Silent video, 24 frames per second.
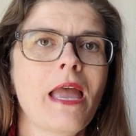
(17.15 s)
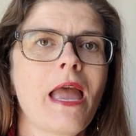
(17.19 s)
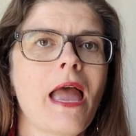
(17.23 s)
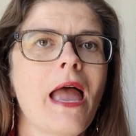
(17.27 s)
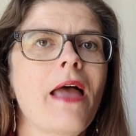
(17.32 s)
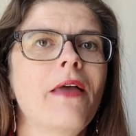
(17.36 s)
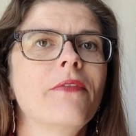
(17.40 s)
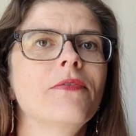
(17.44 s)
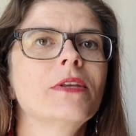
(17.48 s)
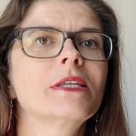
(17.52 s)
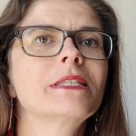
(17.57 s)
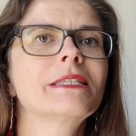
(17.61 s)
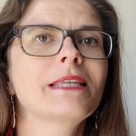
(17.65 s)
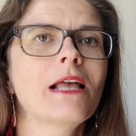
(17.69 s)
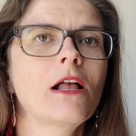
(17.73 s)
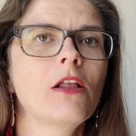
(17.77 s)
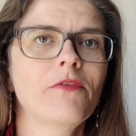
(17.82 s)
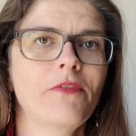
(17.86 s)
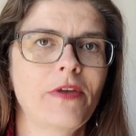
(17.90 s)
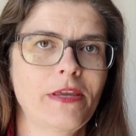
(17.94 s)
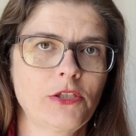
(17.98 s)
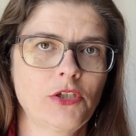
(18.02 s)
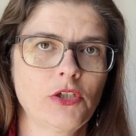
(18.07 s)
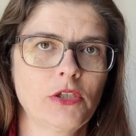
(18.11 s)
and the
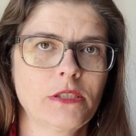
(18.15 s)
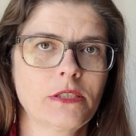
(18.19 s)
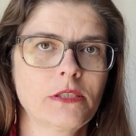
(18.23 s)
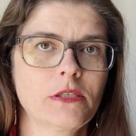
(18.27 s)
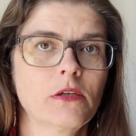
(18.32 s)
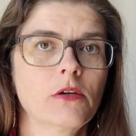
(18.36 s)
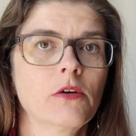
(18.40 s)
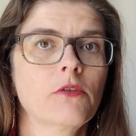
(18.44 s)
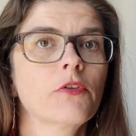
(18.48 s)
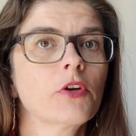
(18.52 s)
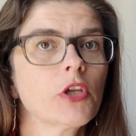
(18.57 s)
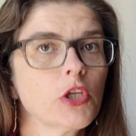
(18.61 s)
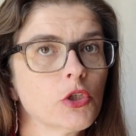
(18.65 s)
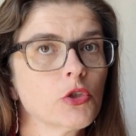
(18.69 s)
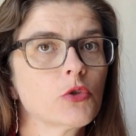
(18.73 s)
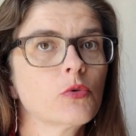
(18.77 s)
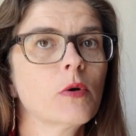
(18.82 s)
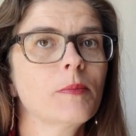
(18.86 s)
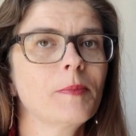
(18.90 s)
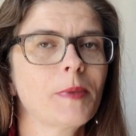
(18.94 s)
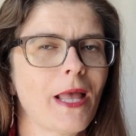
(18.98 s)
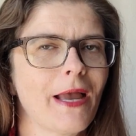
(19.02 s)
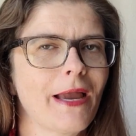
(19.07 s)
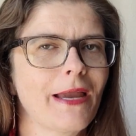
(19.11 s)
selvages for you to
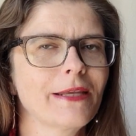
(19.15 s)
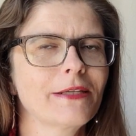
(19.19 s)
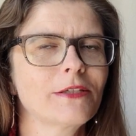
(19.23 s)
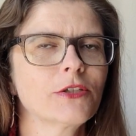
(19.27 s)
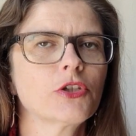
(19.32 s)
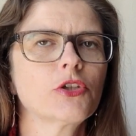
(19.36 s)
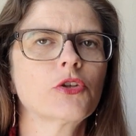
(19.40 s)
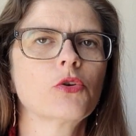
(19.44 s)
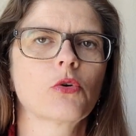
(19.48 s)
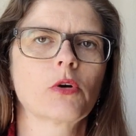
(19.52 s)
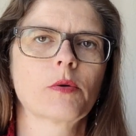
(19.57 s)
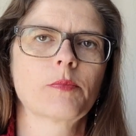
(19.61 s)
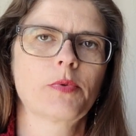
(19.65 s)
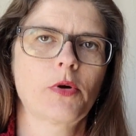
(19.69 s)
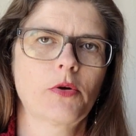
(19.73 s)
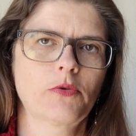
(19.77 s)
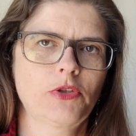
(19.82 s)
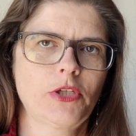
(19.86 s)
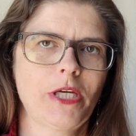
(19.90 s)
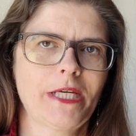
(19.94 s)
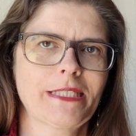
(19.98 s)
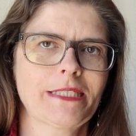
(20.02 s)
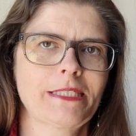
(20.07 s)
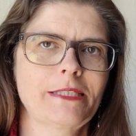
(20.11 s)
apply to your
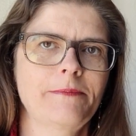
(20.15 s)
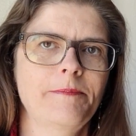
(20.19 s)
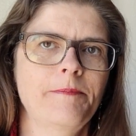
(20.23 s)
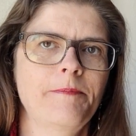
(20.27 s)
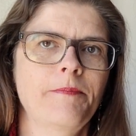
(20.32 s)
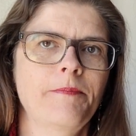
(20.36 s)
projects.